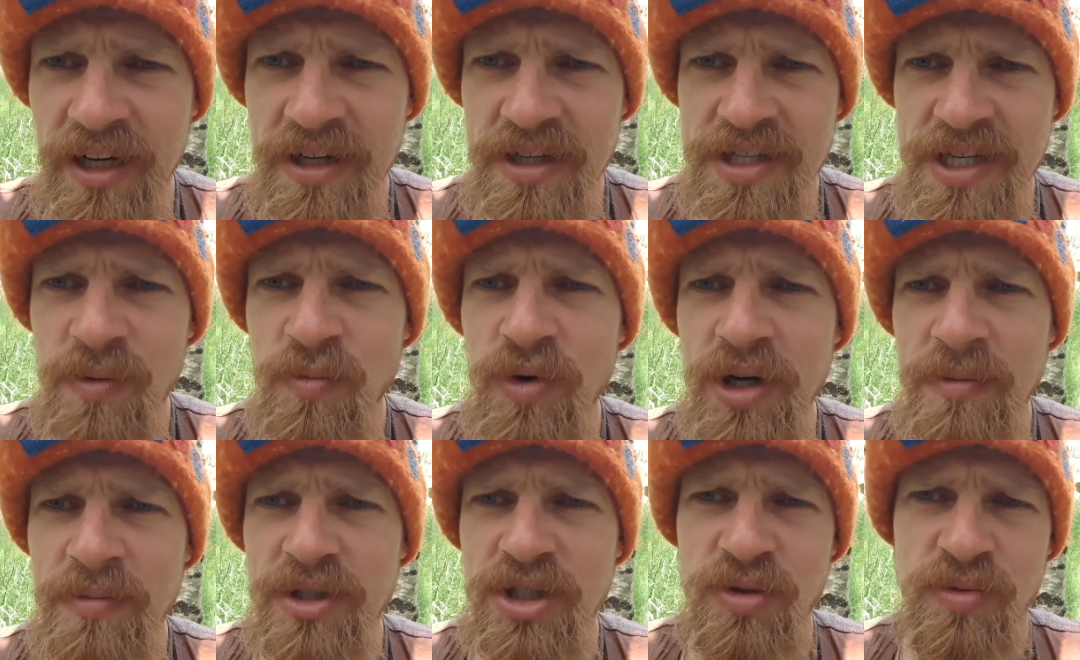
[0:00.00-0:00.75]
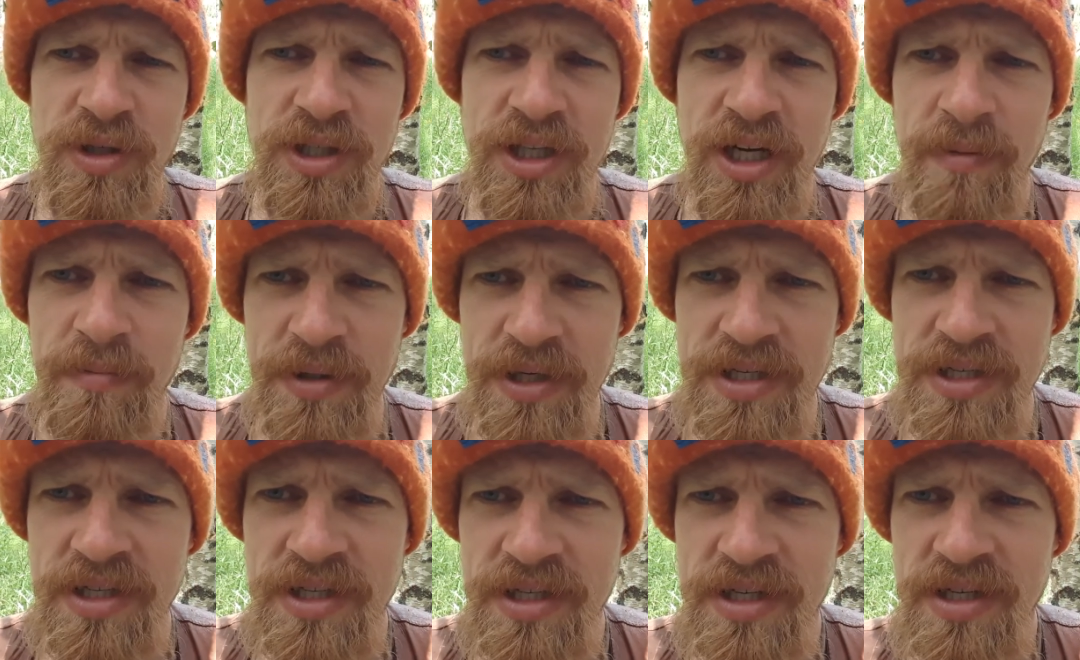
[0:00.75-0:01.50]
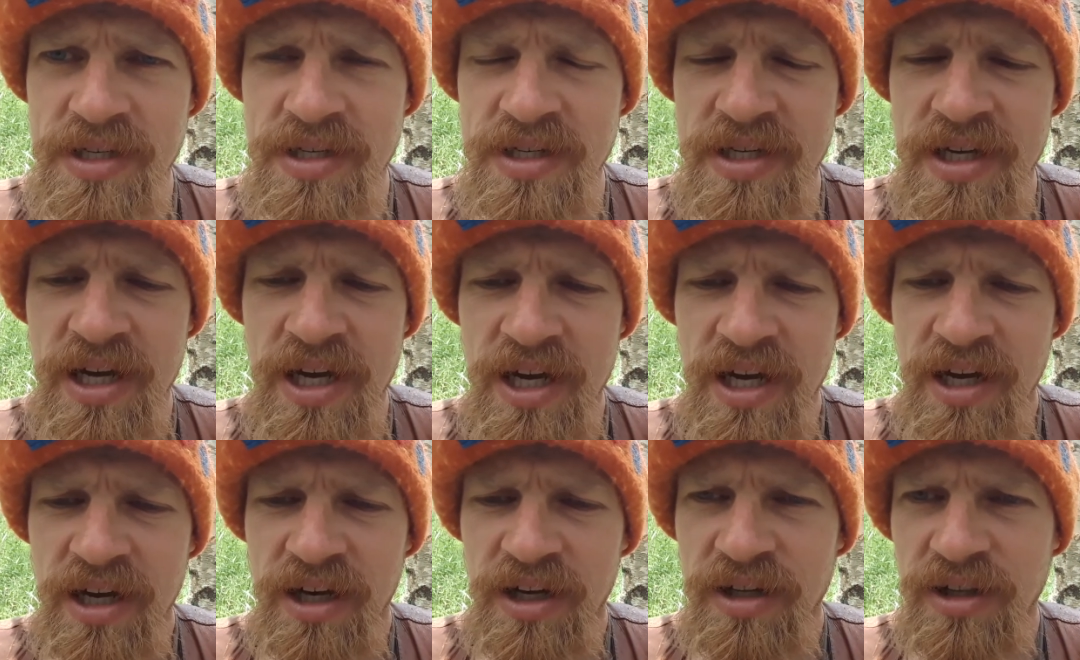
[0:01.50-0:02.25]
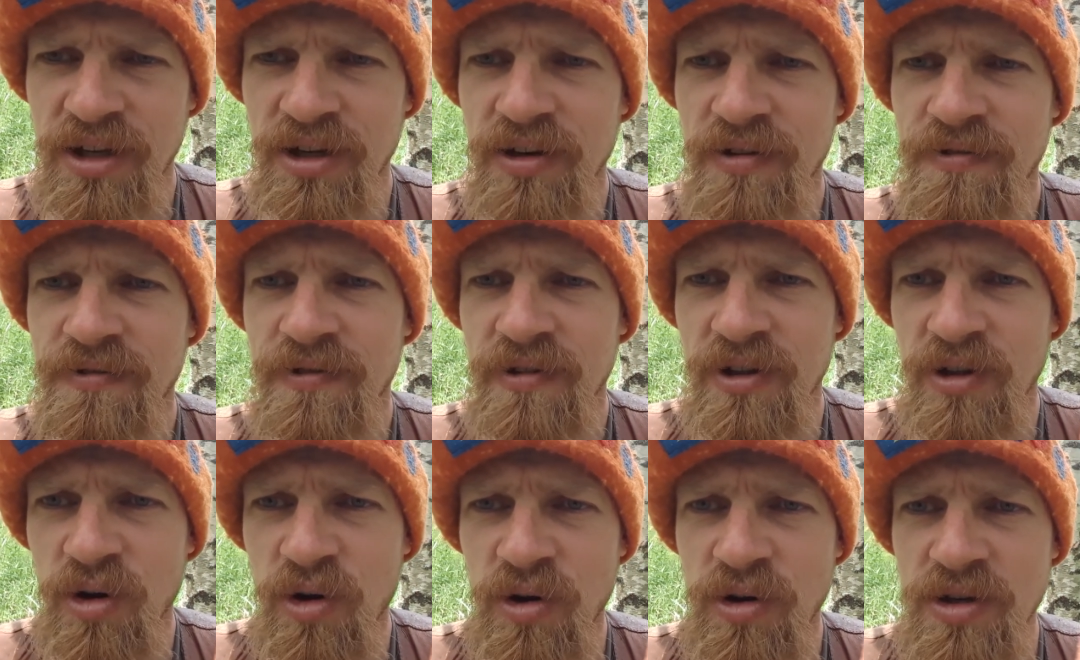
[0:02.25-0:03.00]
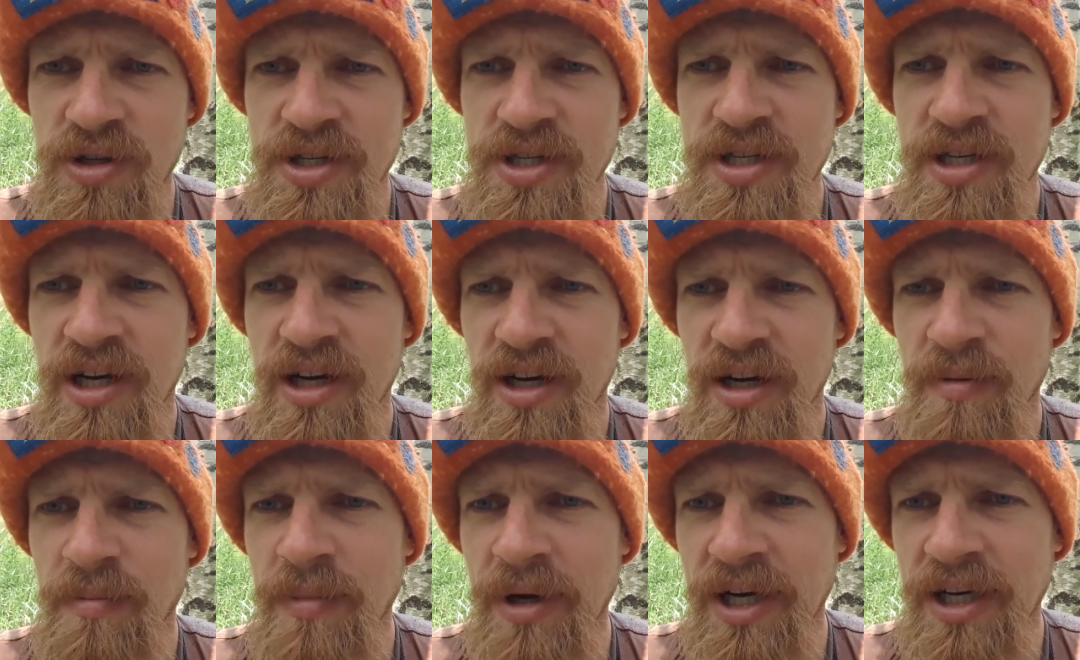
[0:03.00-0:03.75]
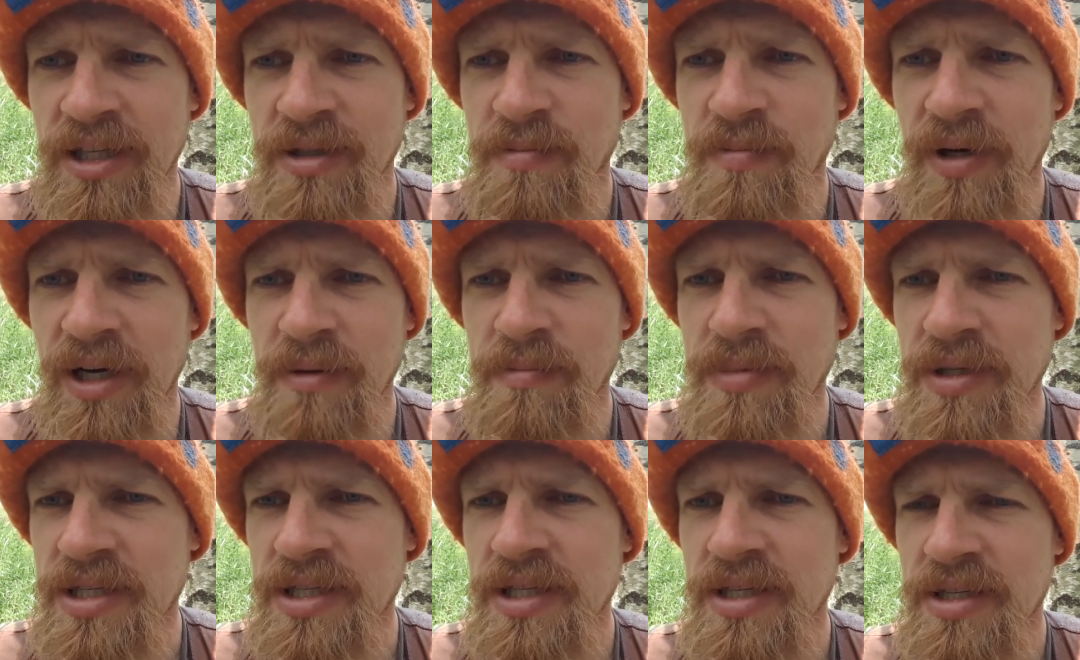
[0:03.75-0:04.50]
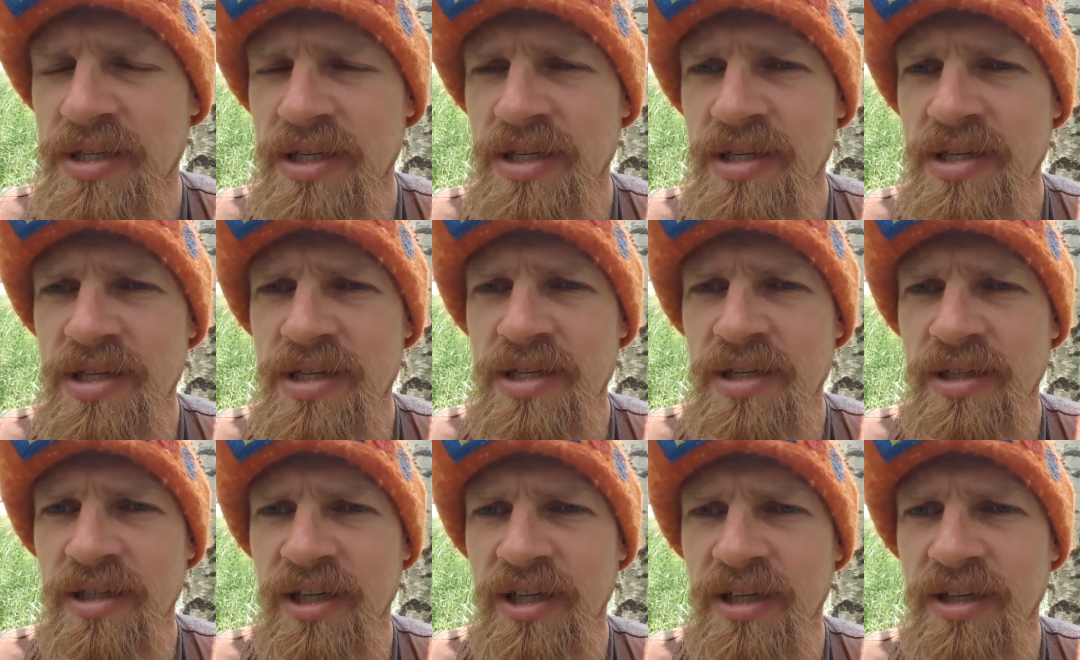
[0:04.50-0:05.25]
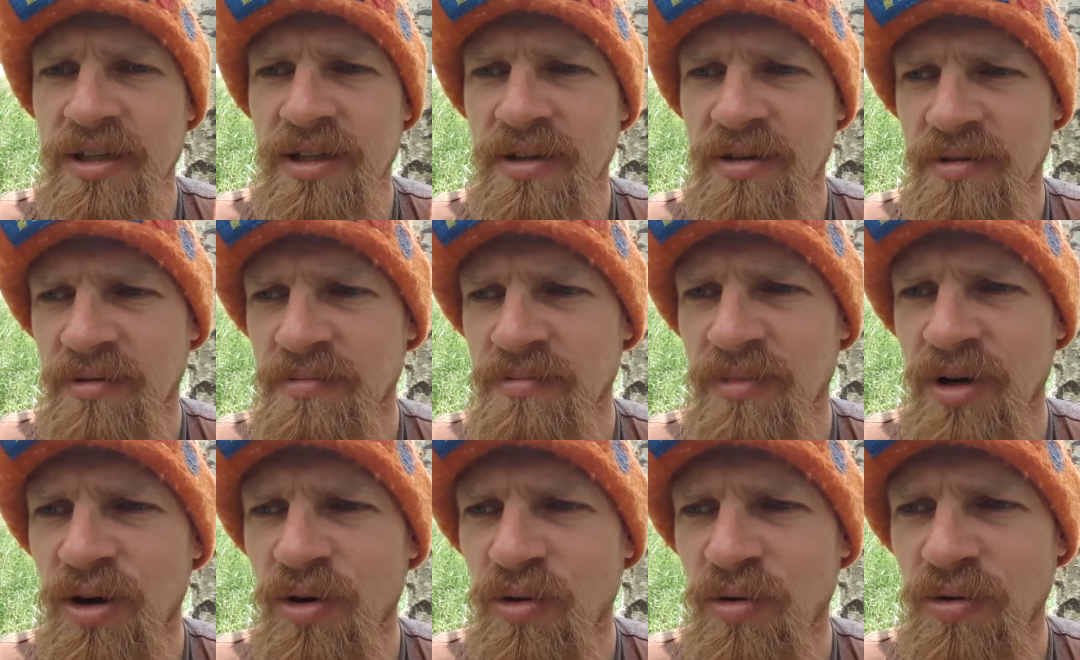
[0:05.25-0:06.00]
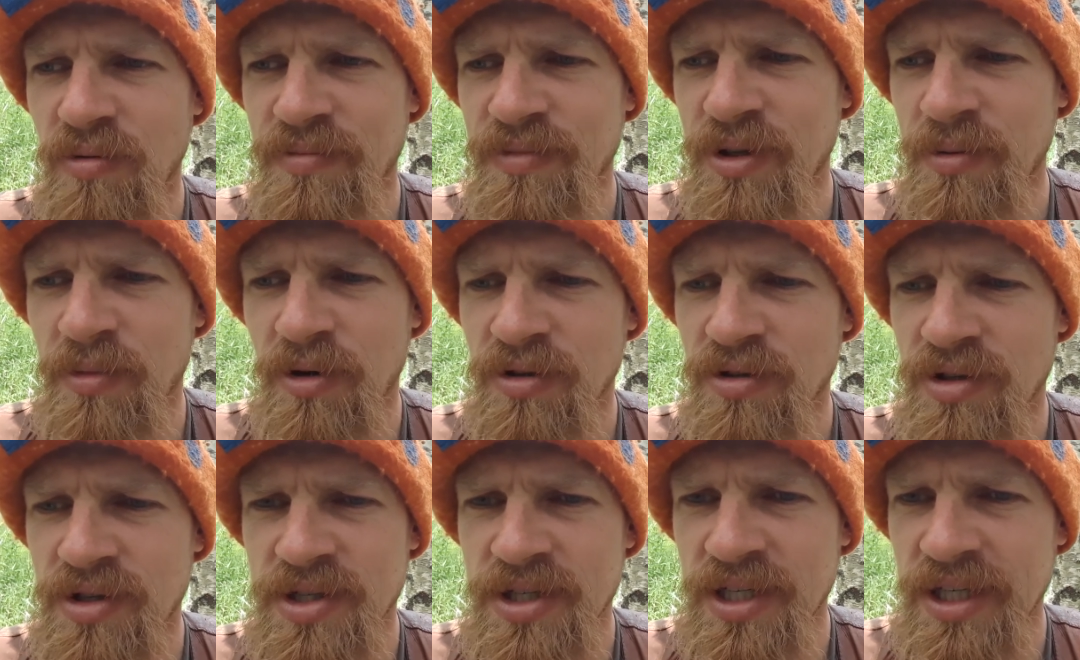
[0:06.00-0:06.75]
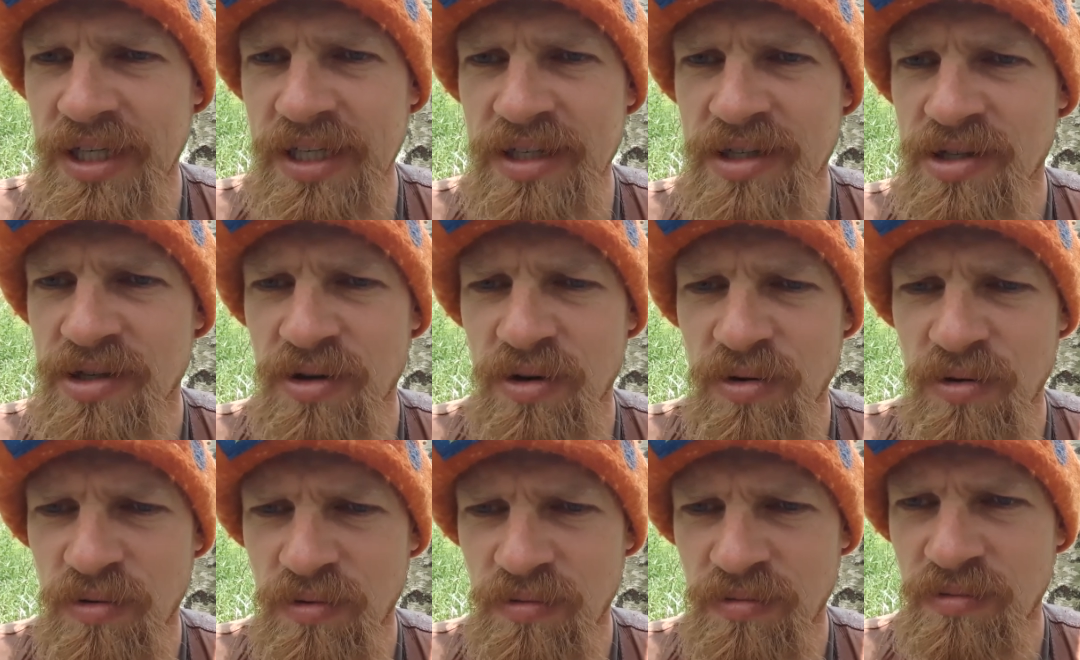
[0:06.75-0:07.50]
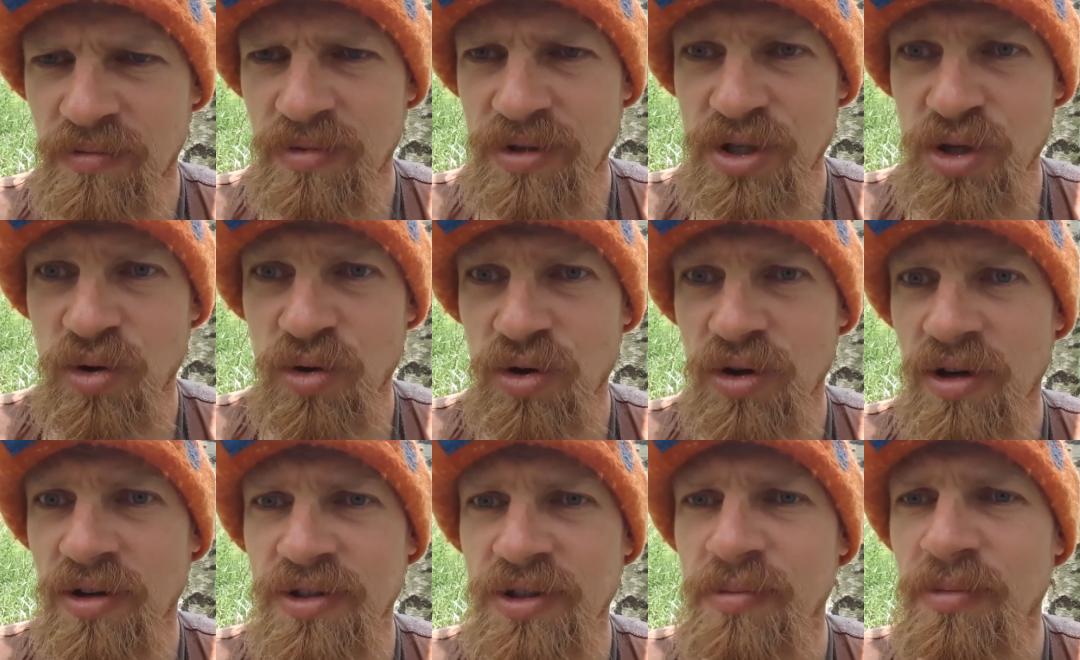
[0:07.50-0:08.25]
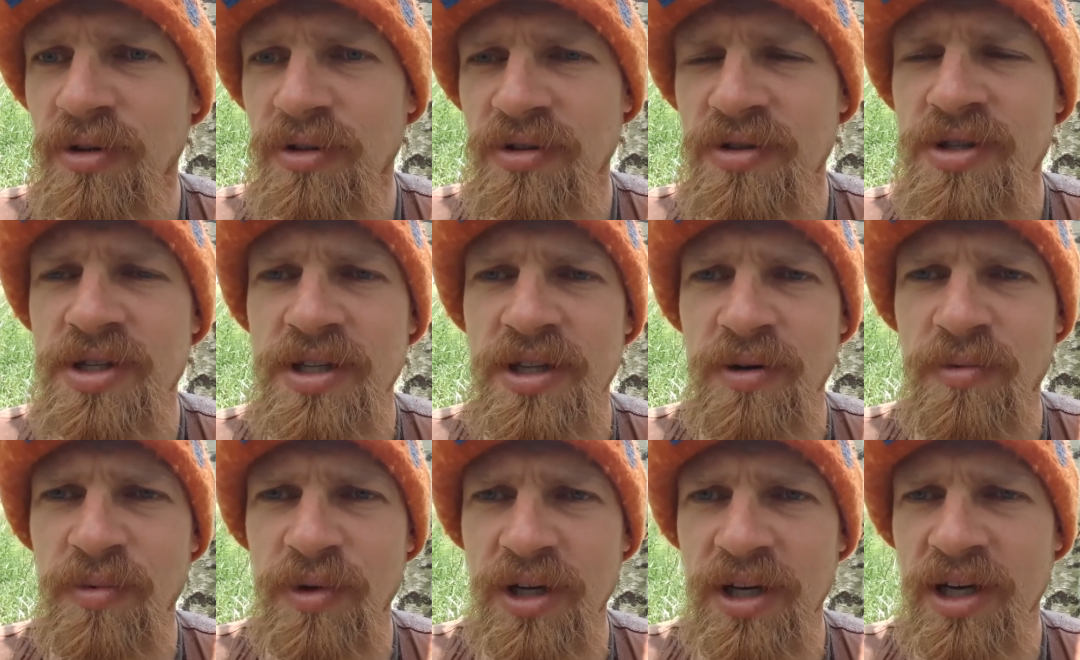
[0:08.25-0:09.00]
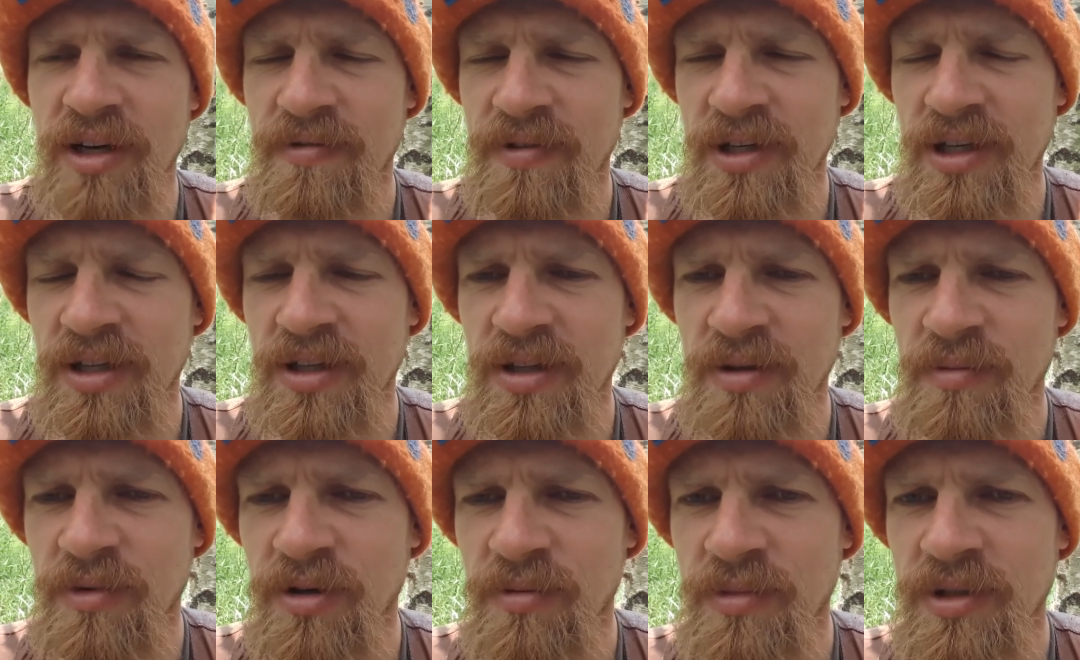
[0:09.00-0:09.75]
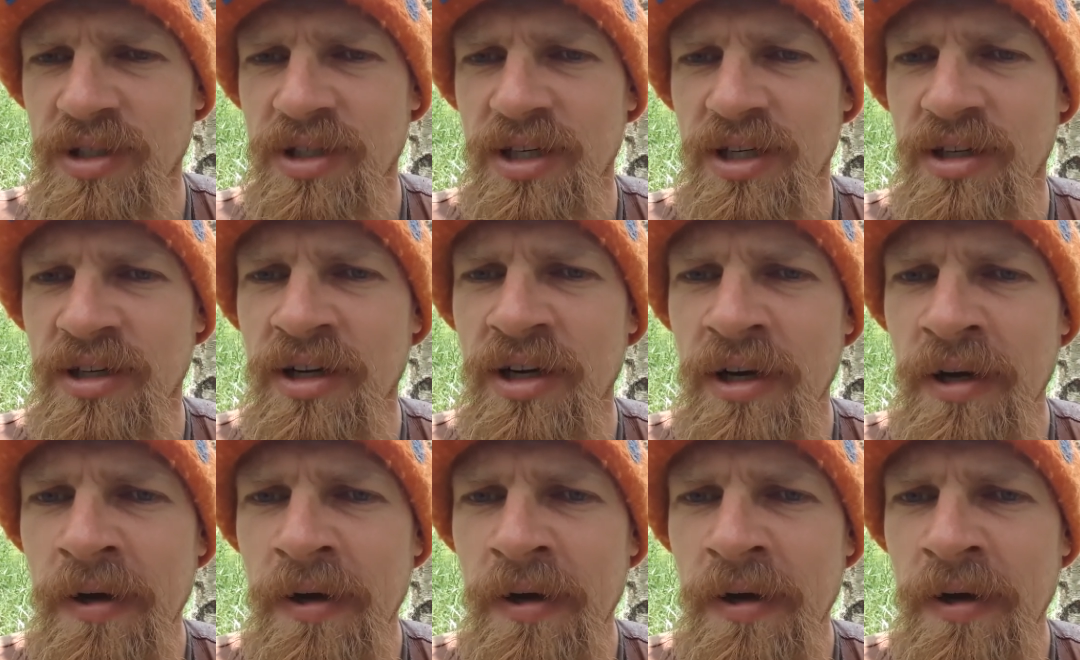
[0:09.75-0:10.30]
Somewhere in between are businesses. A lot of laws are made by businesses, like the whole democracy is so-called democracy that we are having in the moment here